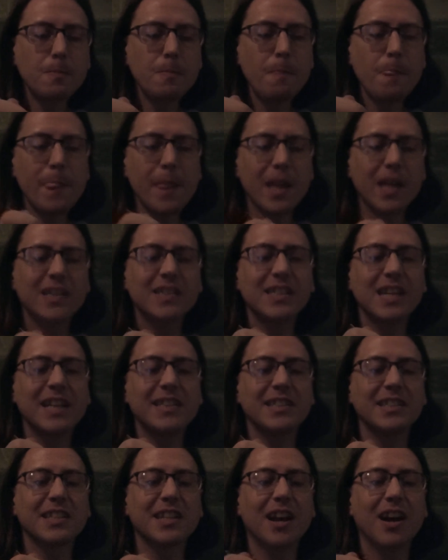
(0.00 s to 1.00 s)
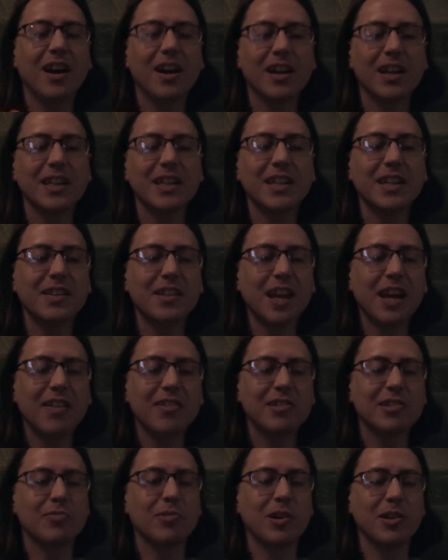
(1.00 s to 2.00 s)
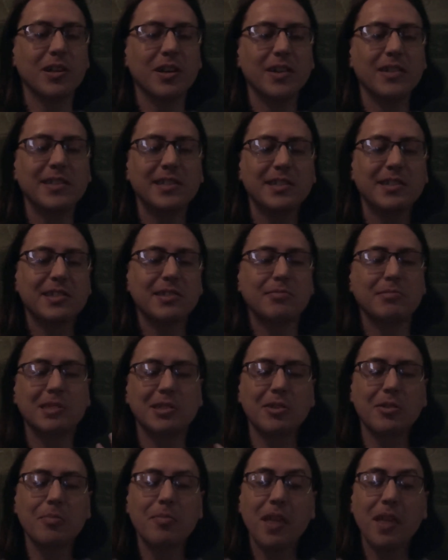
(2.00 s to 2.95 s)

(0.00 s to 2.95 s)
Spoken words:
You can taste the garlic in there, it's quite nice, it's absorbed.